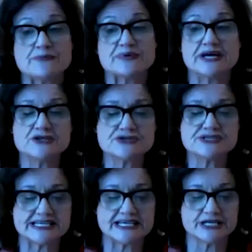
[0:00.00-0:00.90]
Right, but
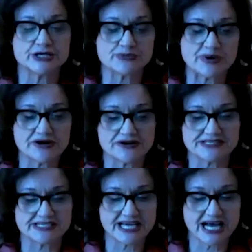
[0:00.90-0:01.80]
understanding your
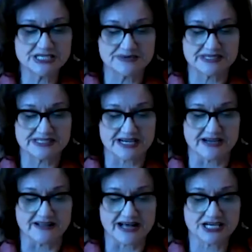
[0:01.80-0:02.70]
partner's attachment
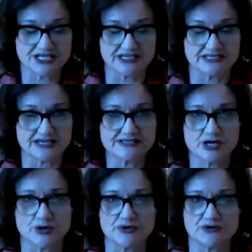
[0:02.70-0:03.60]
style actually does
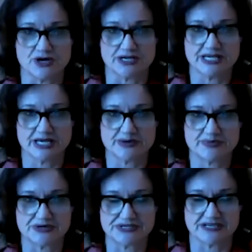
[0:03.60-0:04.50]
help you not take
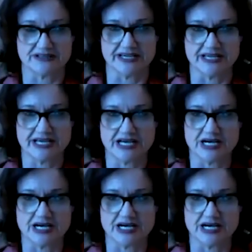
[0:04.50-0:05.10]
it personally.